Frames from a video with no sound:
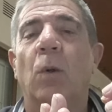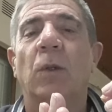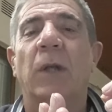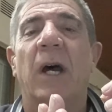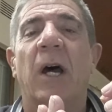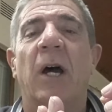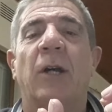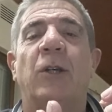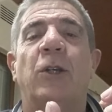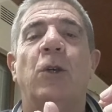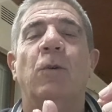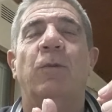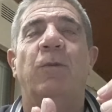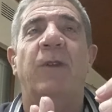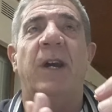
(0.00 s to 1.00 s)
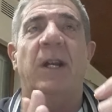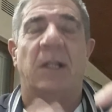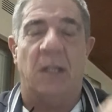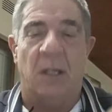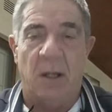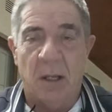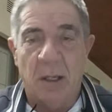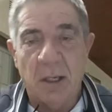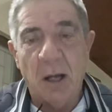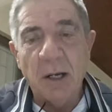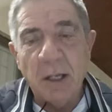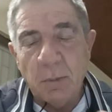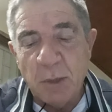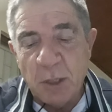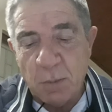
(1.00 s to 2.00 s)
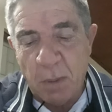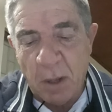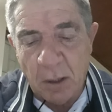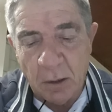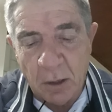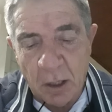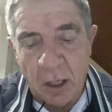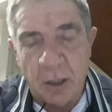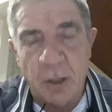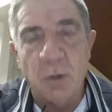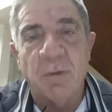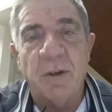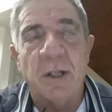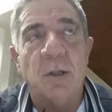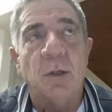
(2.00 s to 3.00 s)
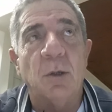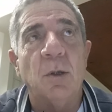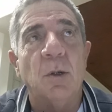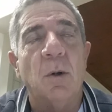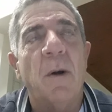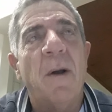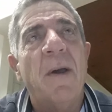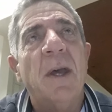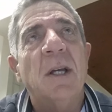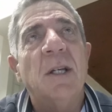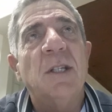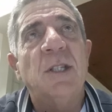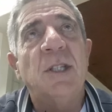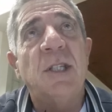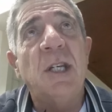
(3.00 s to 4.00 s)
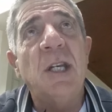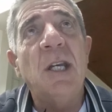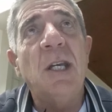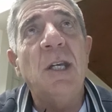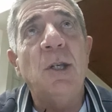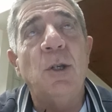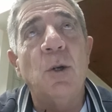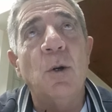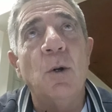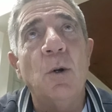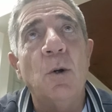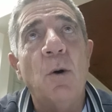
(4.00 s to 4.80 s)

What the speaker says: a cuvette. Now let me spell a cuvette to you. C-U-V-E-T-T-E,